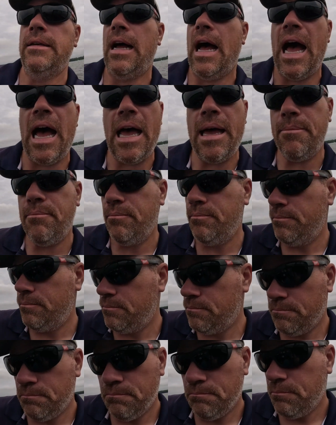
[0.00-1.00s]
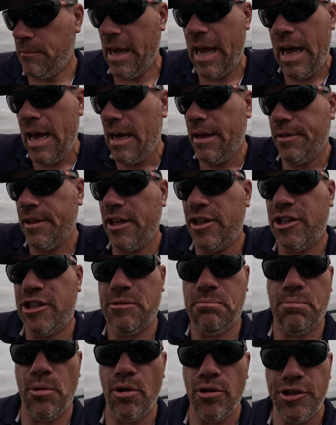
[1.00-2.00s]
that's
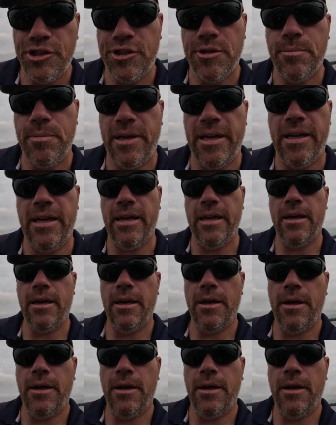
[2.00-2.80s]
supposed to be